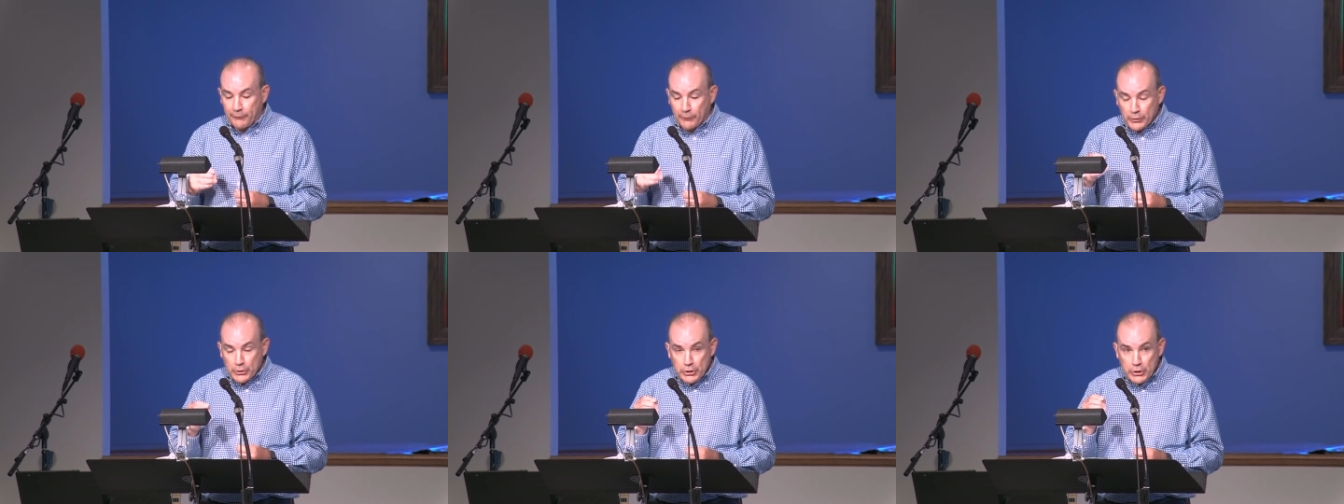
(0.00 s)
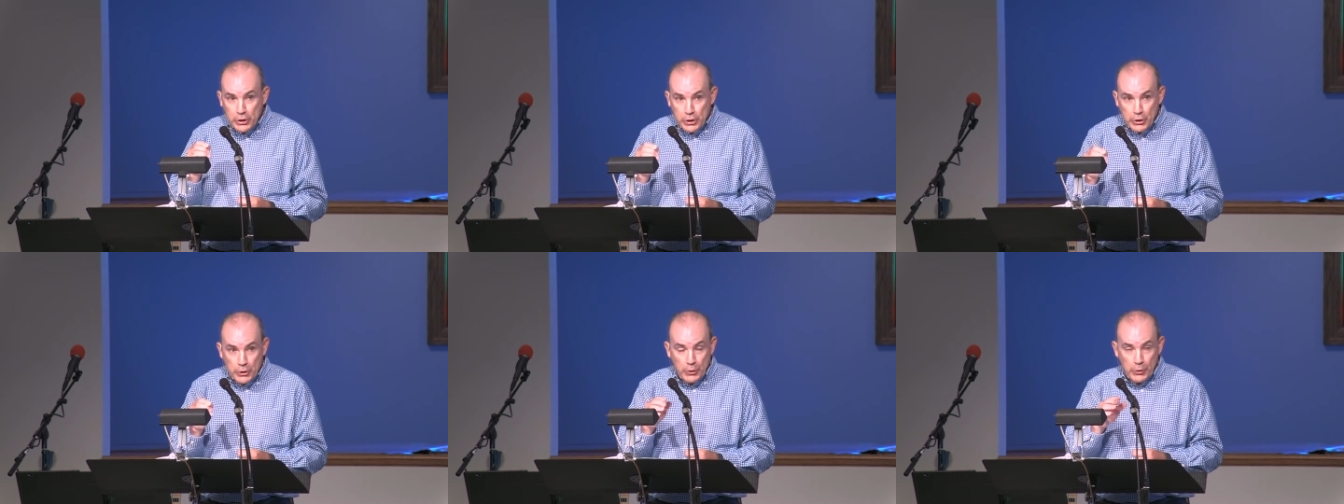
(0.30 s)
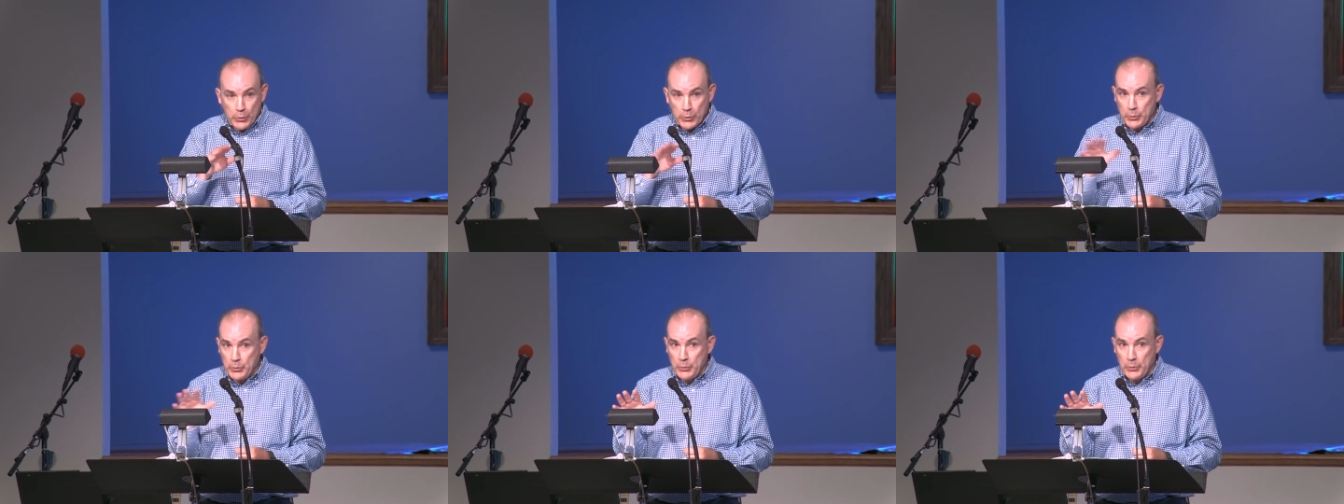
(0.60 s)
for
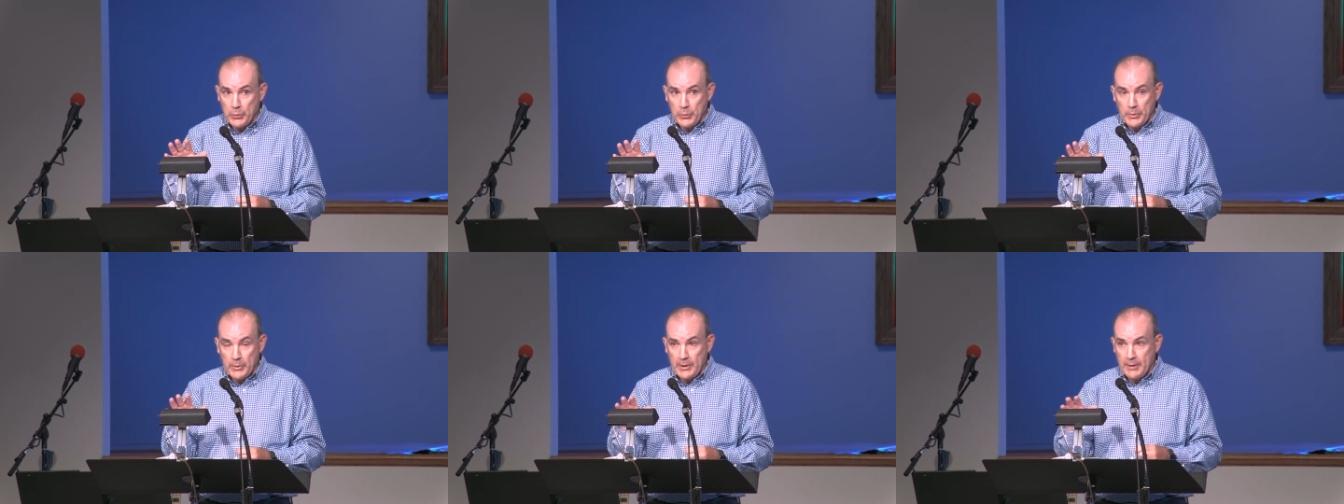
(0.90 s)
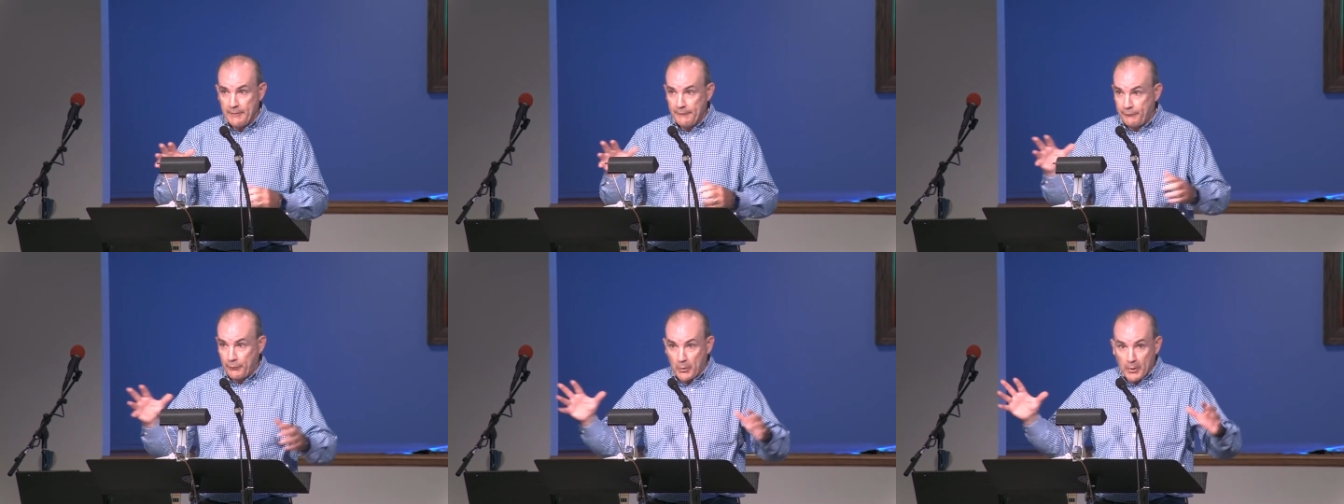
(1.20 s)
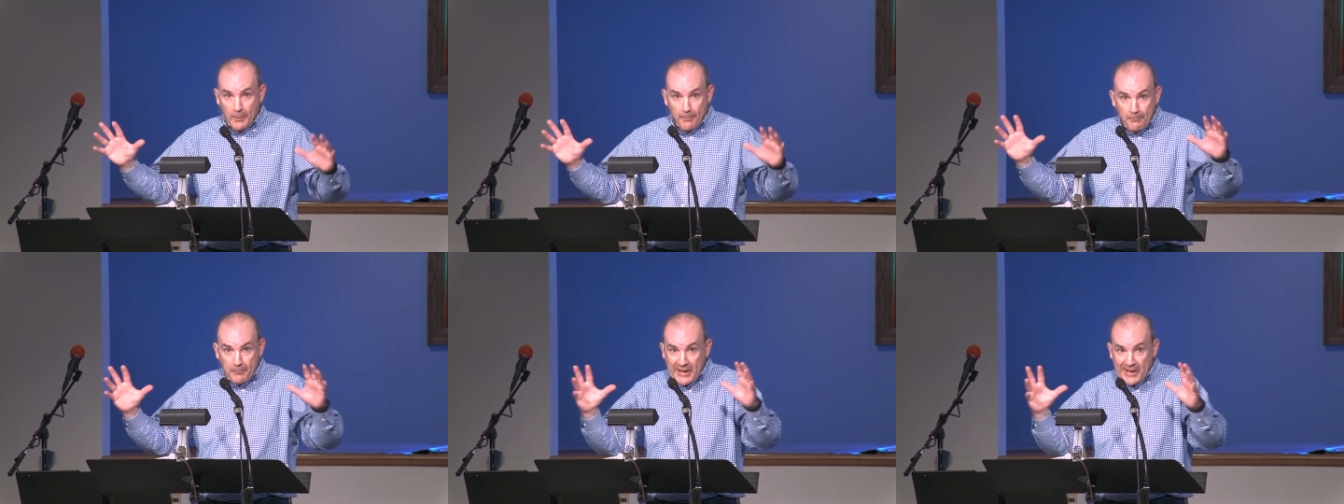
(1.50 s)
you, for
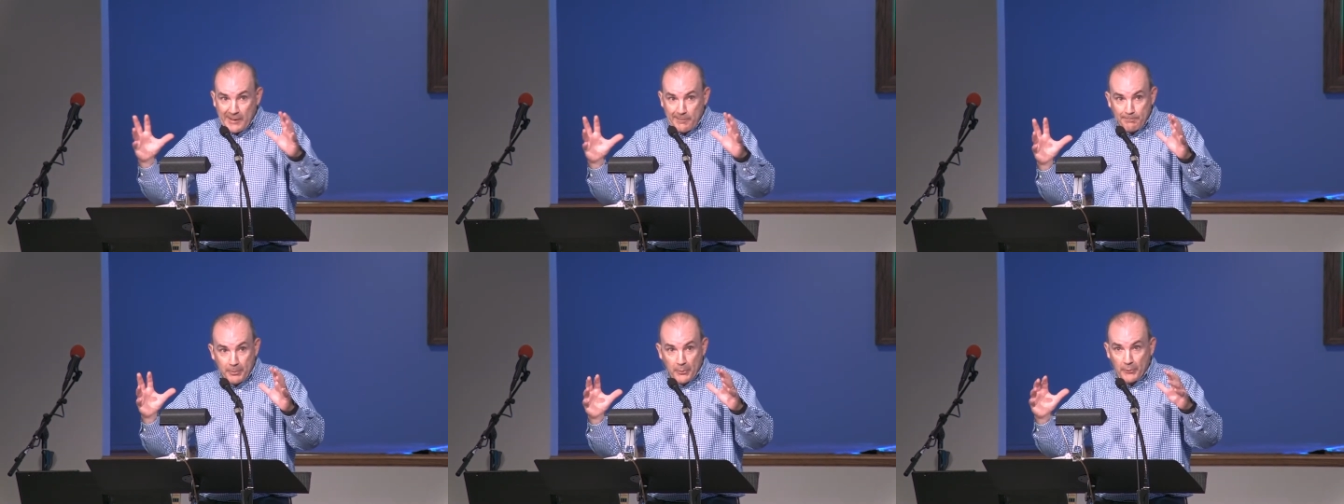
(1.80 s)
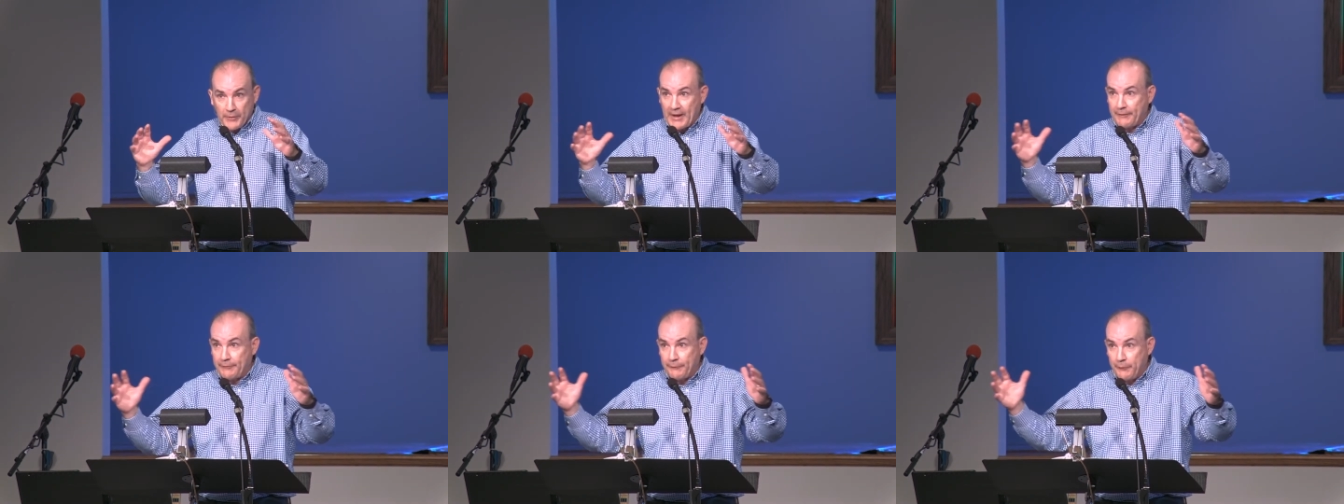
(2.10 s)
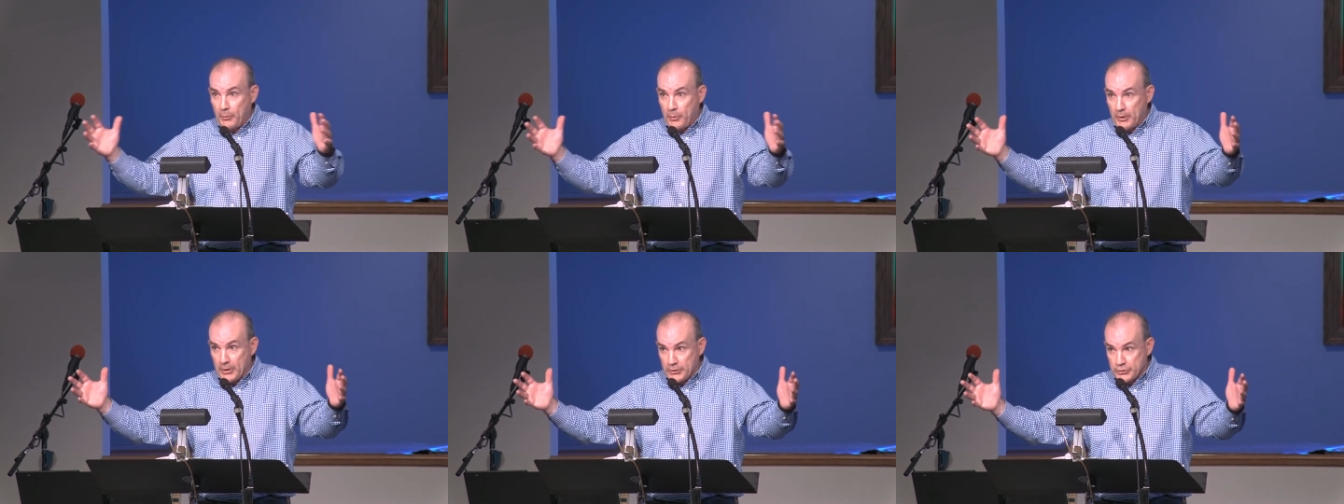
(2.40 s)
a people, that
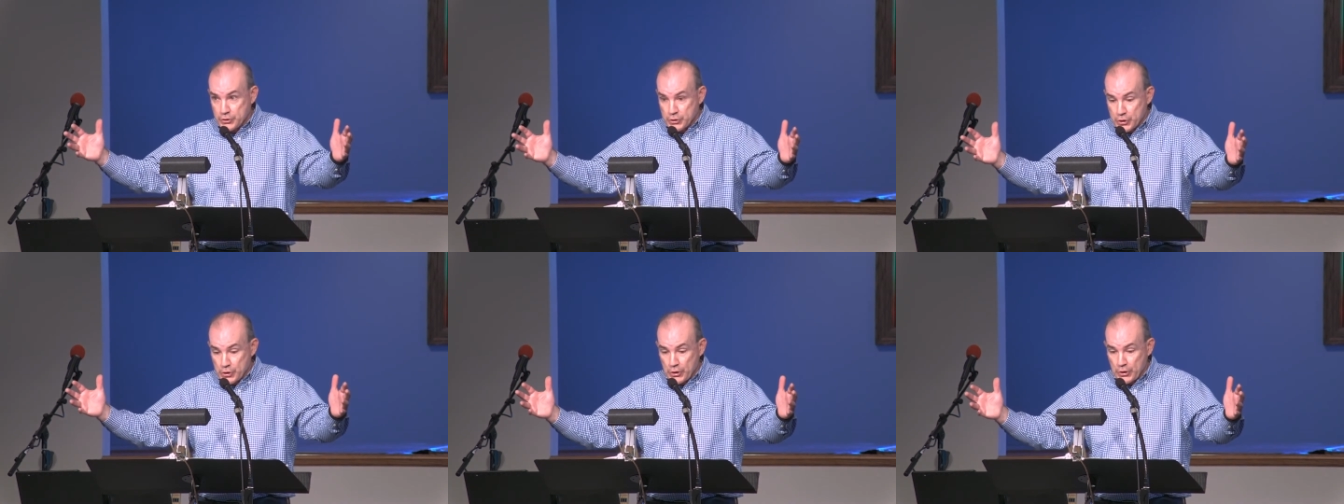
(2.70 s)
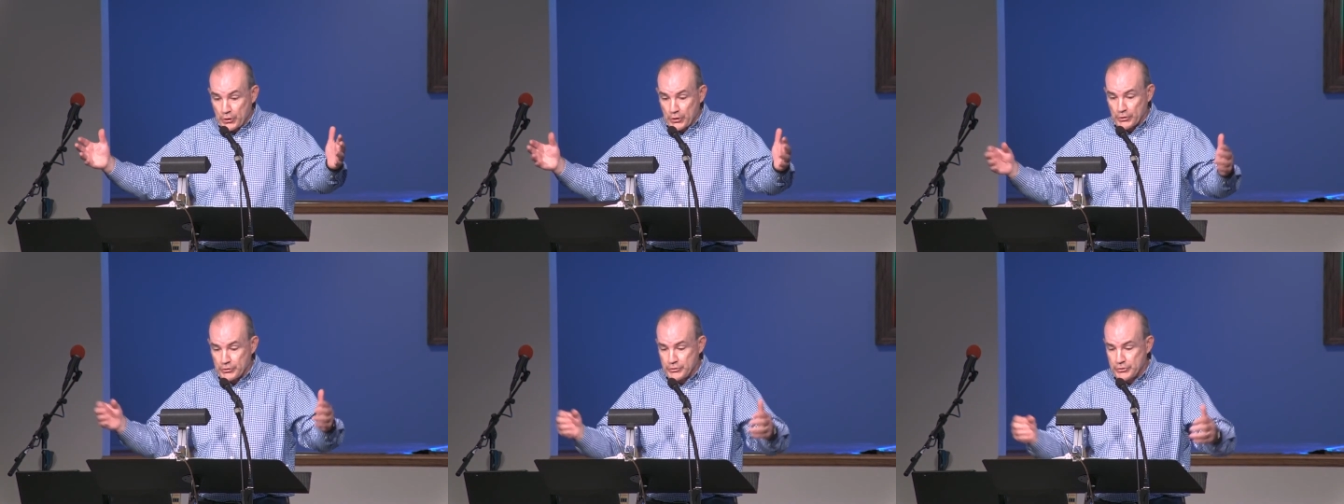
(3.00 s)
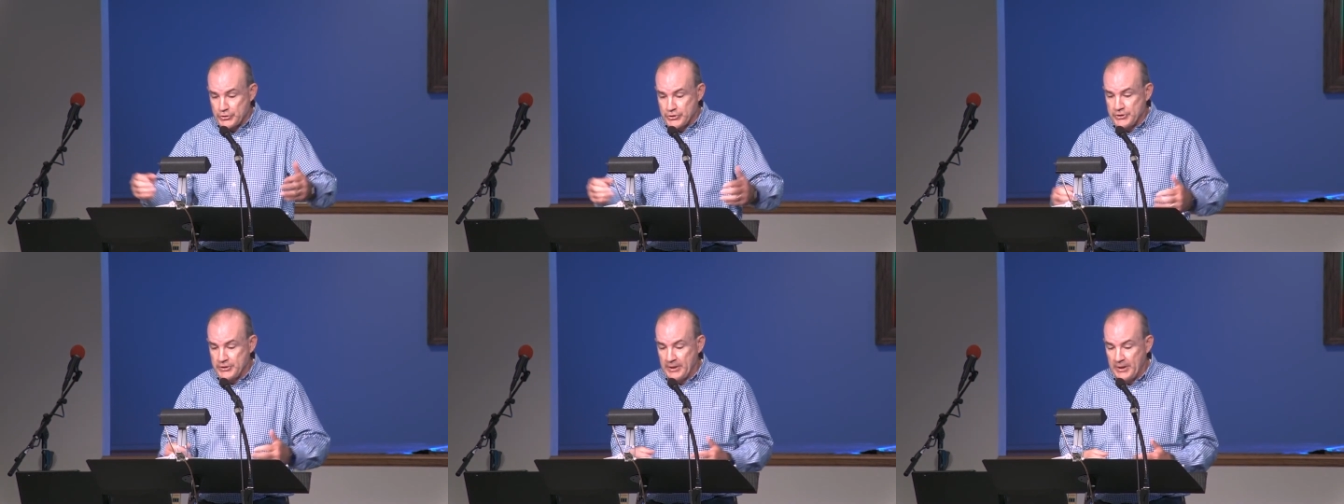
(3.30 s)
for a
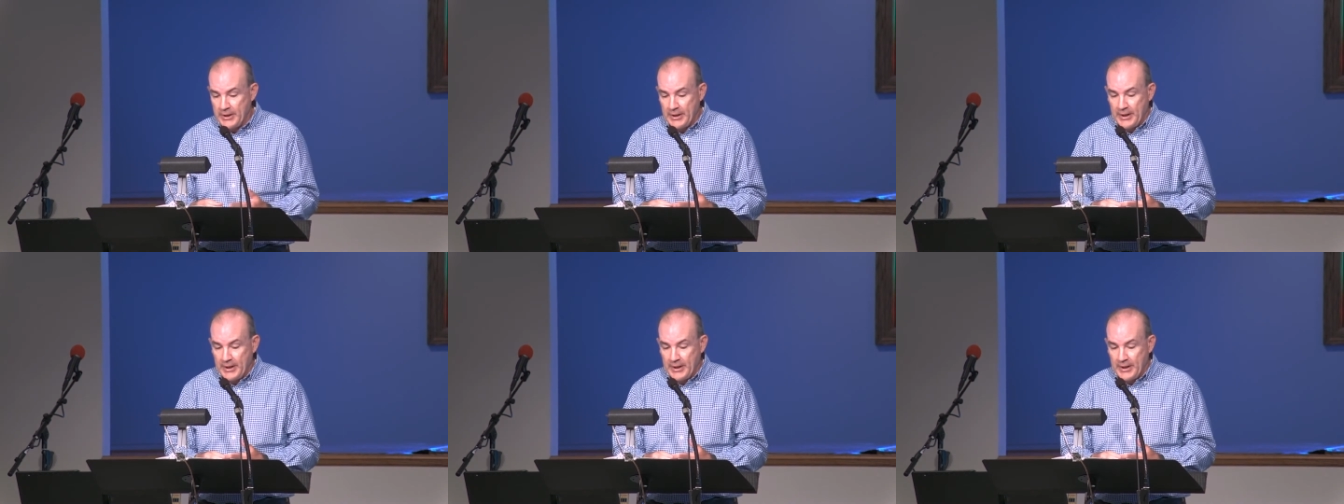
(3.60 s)
church,